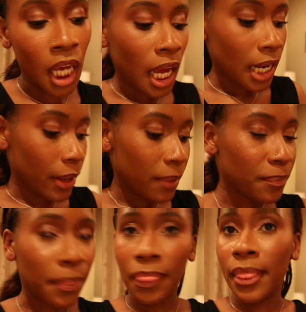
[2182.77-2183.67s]
Anyway,
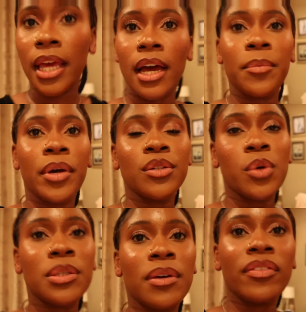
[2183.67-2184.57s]
yeah, I'm going to
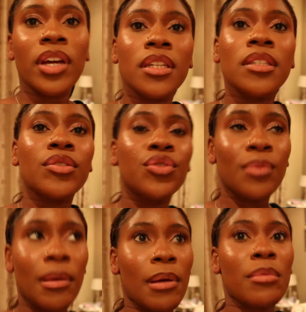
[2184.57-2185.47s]
wash my face, do
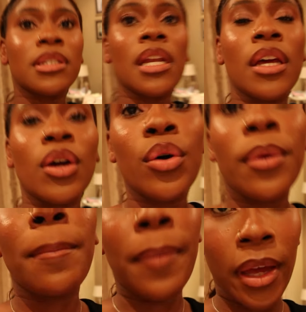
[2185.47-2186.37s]
my Bible study, and go
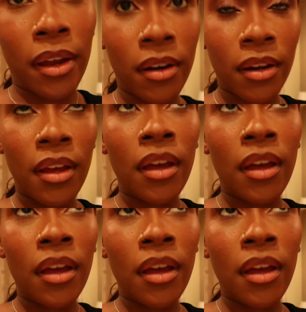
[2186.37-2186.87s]
to bed.